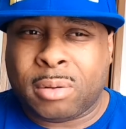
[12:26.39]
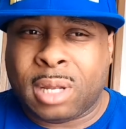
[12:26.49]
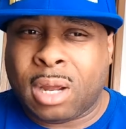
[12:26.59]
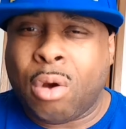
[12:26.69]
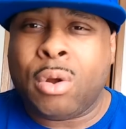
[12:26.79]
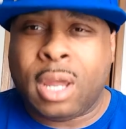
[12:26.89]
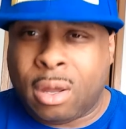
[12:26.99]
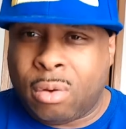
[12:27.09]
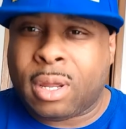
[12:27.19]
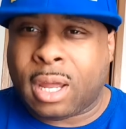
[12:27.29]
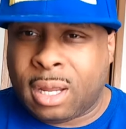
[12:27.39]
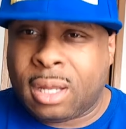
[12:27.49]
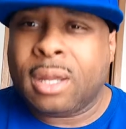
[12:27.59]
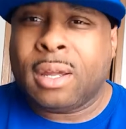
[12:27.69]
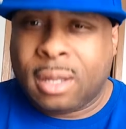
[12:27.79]
They're like, oh yeah,
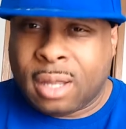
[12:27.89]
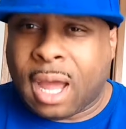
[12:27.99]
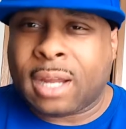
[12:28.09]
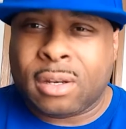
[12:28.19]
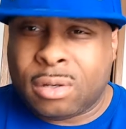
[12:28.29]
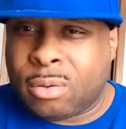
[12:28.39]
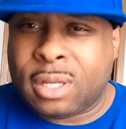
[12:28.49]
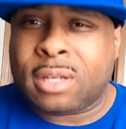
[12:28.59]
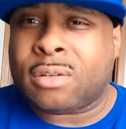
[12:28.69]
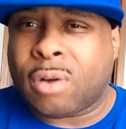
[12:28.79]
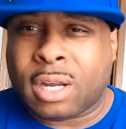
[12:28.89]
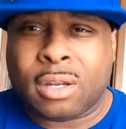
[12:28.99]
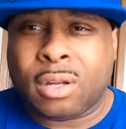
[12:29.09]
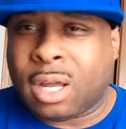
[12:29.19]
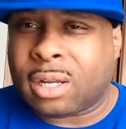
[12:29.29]
okay, I can do this, or I
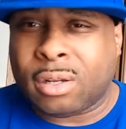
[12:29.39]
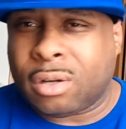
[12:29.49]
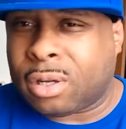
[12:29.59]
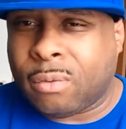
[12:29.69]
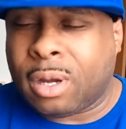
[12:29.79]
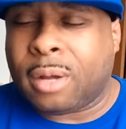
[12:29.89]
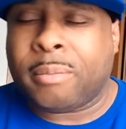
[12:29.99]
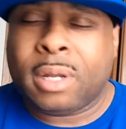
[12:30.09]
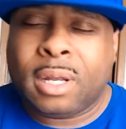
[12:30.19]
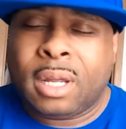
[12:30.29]
can hook you up.